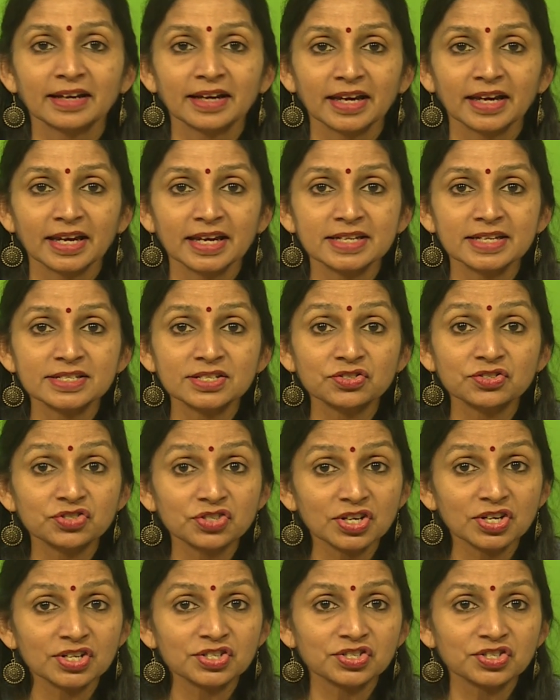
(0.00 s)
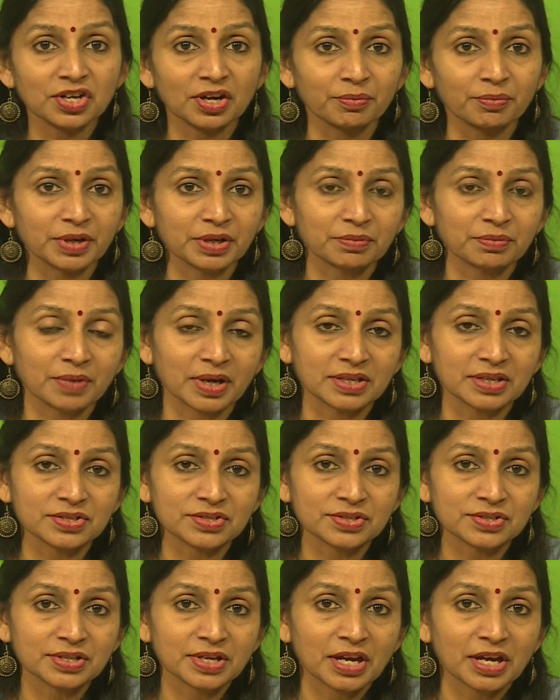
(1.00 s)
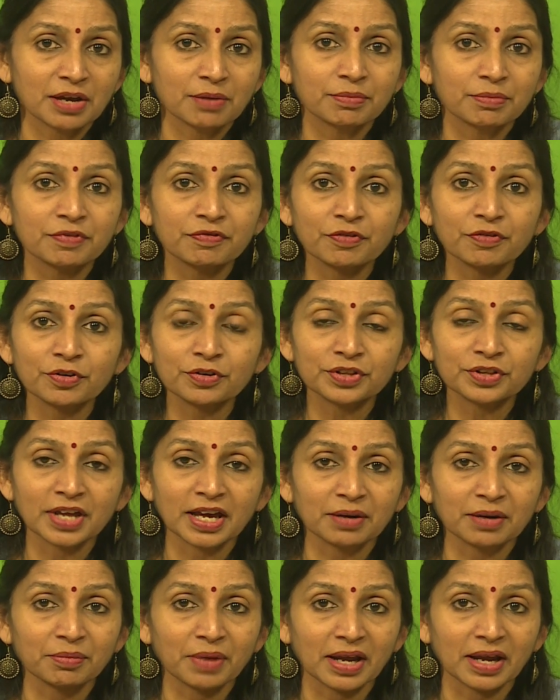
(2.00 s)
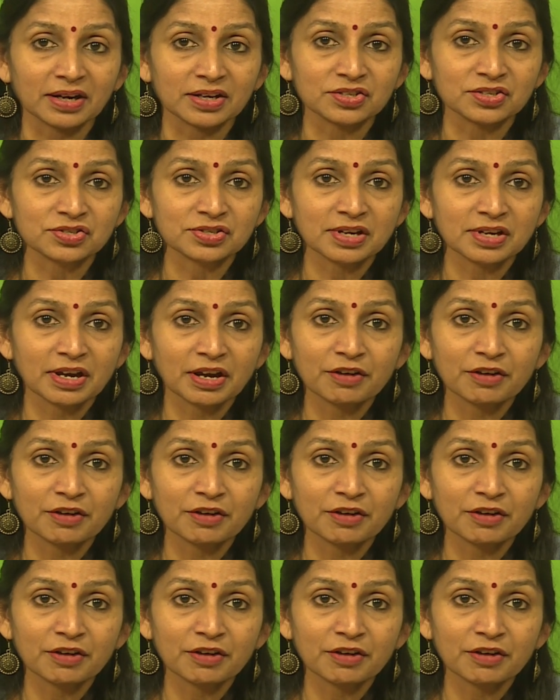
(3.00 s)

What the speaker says: his church commitments before their marriage.